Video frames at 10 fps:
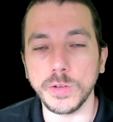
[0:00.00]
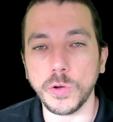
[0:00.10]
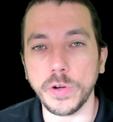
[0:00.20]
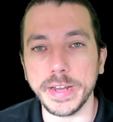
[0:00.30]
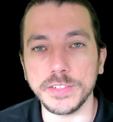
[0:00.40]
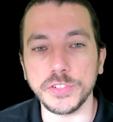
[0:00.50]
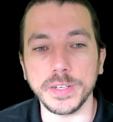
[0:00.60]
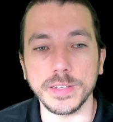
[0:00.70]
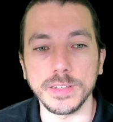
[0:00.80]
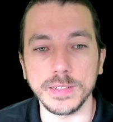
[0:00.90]

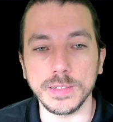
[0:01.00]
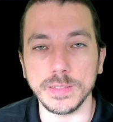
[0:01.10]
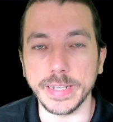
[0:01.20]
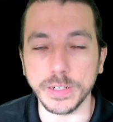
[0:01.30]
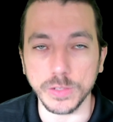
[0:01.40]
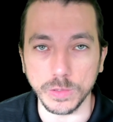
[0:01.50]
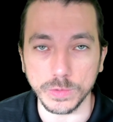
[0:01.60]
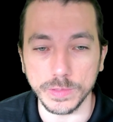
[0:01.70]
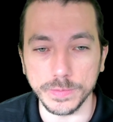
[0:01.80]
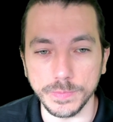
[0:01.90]
creating their
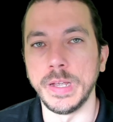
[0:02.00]
code.